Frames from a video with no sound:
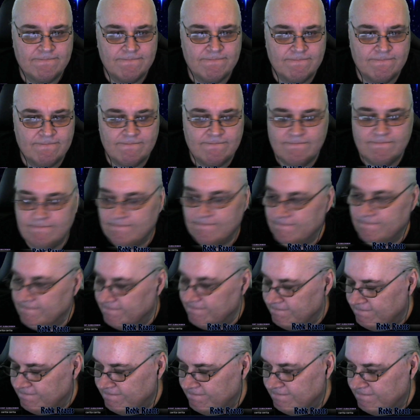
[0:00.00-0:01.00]

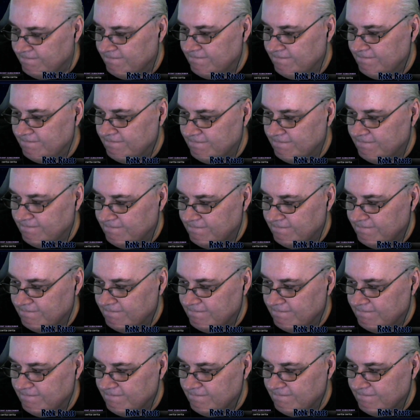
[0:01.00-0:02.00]

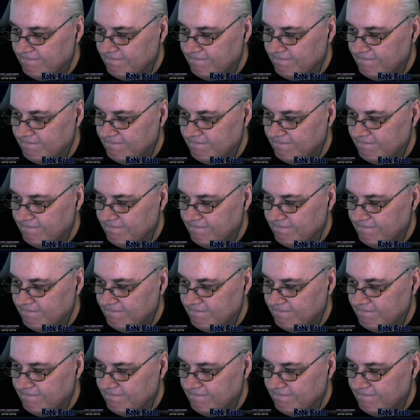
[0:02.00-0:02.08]
(no one is talking)